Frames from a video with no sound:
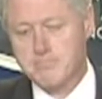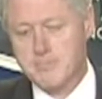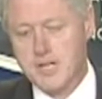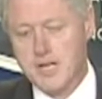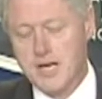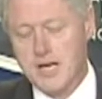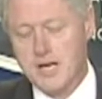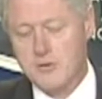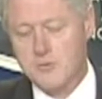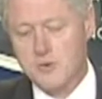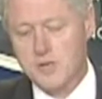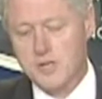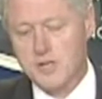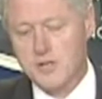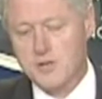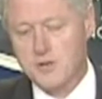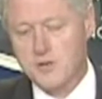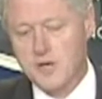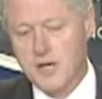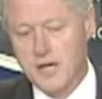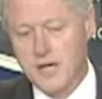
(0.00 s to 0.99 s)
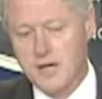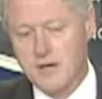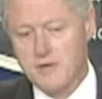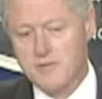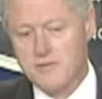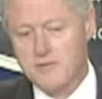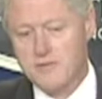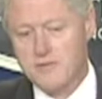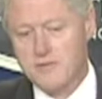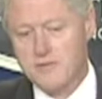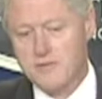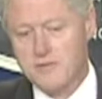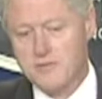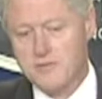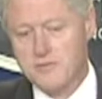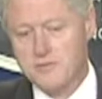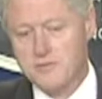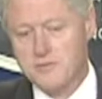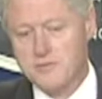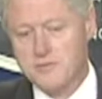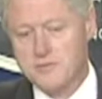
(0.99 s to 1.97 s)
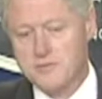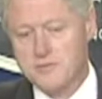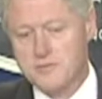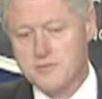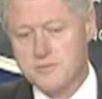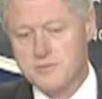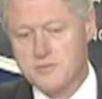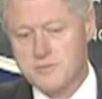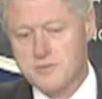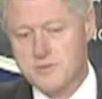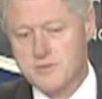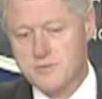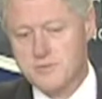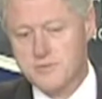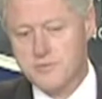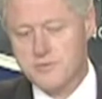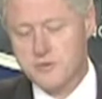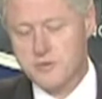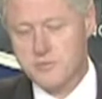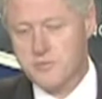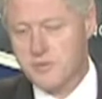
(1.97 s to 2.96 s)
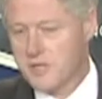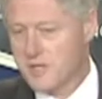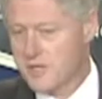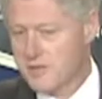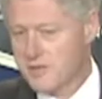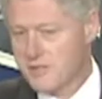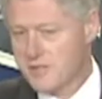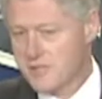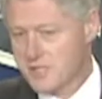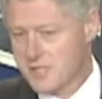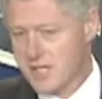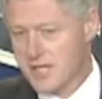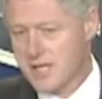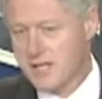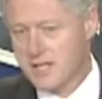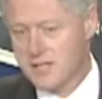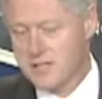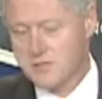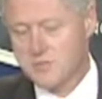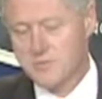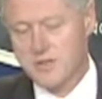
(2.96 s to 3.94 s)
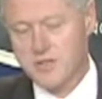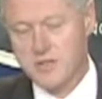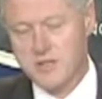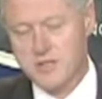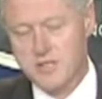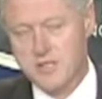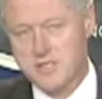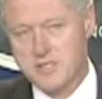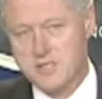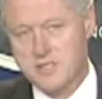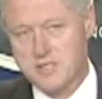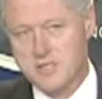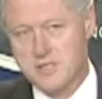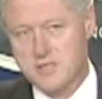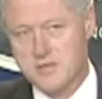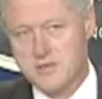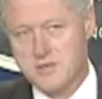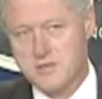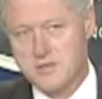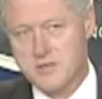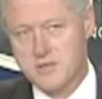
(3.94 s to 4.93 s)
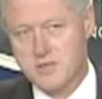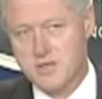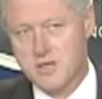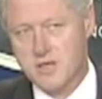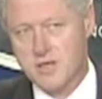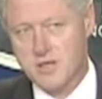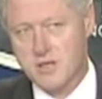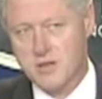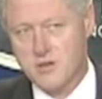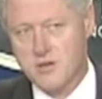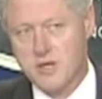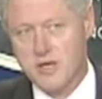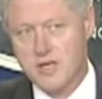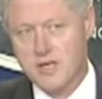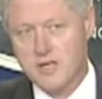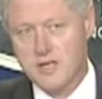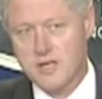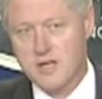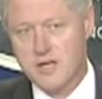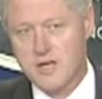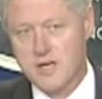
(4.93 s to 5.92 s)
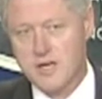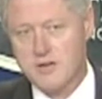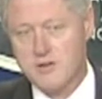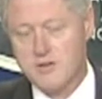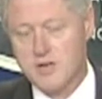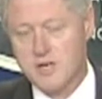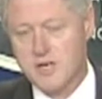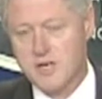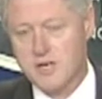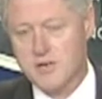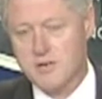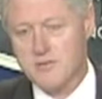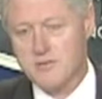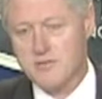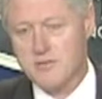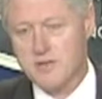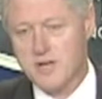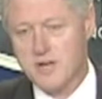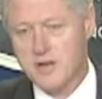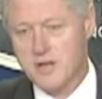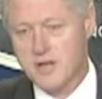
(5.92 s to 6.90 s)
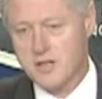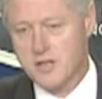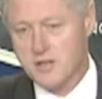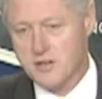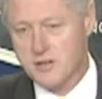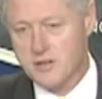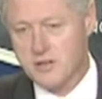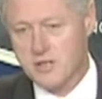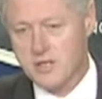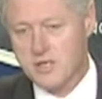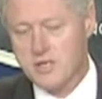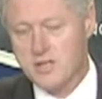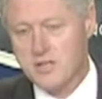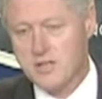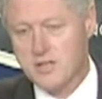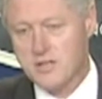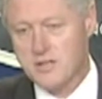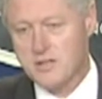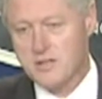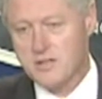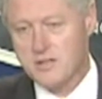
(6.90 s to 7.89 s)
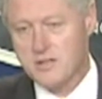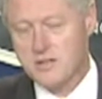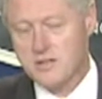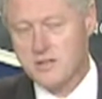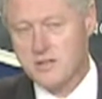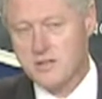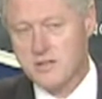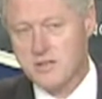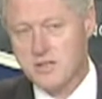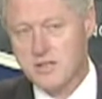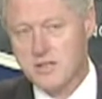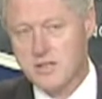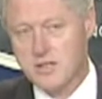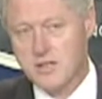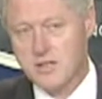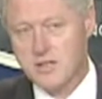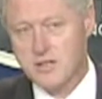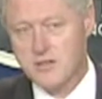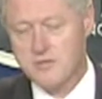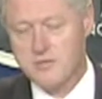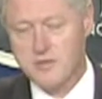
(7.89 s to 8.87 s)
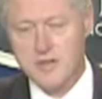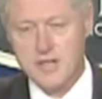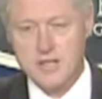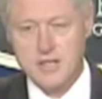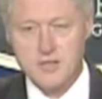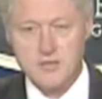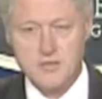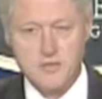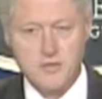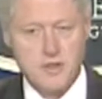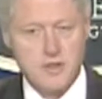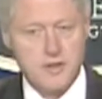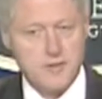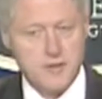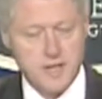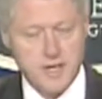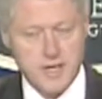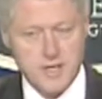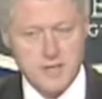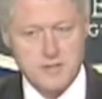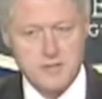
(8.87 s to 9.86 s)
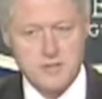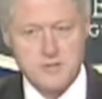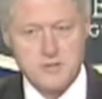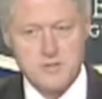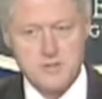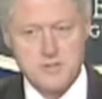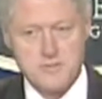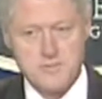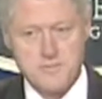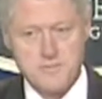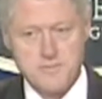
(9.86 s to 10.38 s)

And we do have, from bitter and sad experience, a great cadre of very good, effective grief counselors.